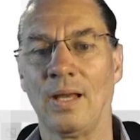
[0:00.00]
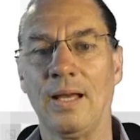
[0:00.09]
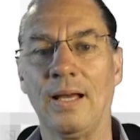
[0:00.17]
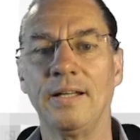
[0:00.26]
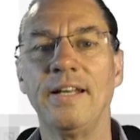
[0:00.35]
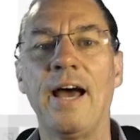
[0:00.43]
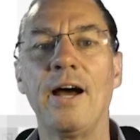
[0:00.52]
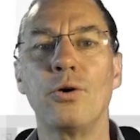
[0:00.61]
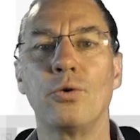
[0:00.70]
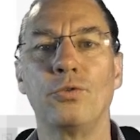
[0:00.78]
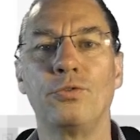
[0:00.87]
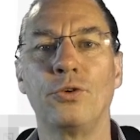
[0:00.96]
Now,
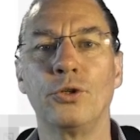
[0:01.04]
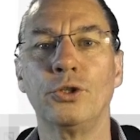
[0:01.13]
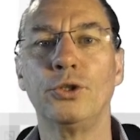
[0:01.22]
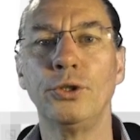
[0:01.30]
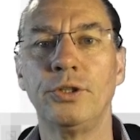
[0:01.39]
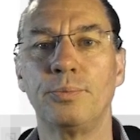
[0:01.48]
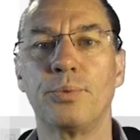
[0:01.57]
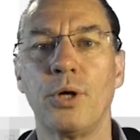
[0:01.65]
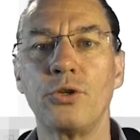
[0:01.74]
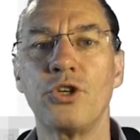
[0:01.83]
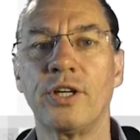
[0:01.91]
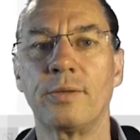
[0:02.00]
for good
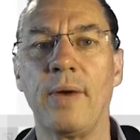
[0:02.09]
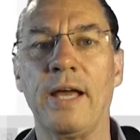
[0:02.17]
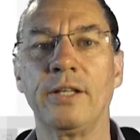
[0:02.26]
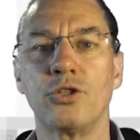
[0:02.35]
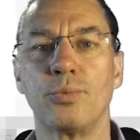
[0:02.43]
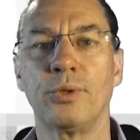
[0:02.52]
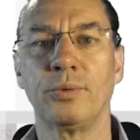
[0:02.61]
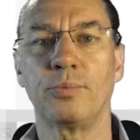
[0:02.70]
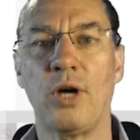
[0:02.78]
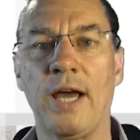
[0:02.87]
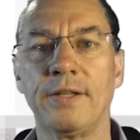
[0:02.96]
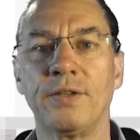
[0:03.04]
project management
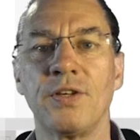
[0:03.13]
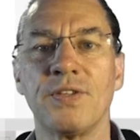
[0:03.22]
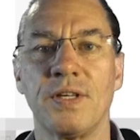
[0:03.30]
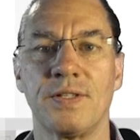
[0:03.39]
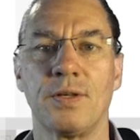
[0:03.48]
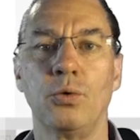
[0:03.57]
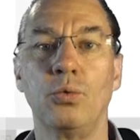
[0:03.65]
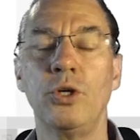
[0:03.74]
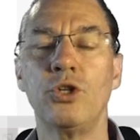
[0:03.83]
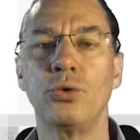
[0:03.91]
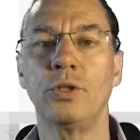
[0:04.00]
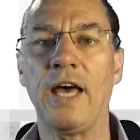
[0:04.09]
practices, we
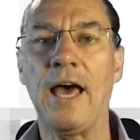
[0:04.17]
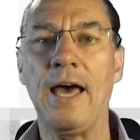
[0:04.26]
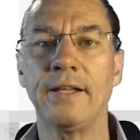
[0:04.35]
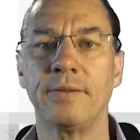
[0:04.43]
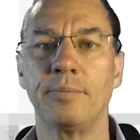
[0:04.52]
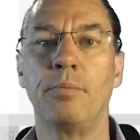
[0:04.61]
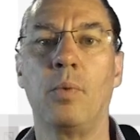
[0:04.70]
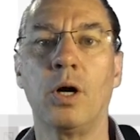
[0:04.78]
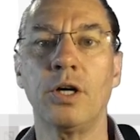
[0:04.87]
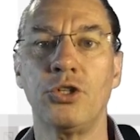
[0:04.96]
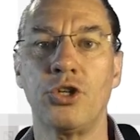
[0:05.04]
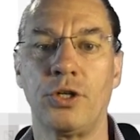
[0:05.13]
should add
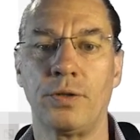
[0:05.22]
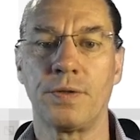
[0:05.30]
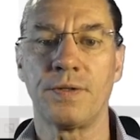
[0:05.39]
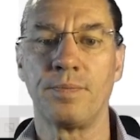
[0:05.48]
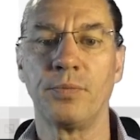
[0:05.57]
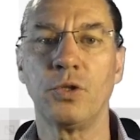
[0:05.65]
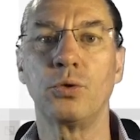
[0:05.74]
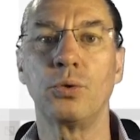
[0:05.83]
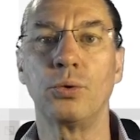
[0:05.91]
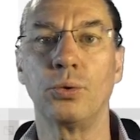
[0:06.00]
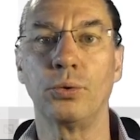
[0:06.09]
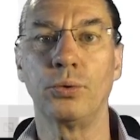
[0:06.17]
margins
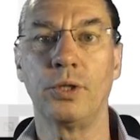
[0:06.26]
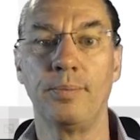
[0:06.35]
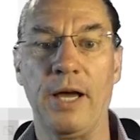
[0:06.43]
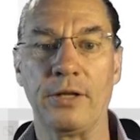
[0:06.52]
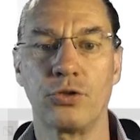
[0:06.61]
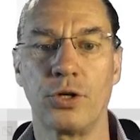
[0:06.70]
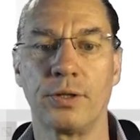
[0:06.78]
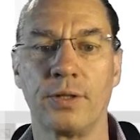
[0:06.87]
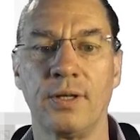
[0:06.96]
to the budget.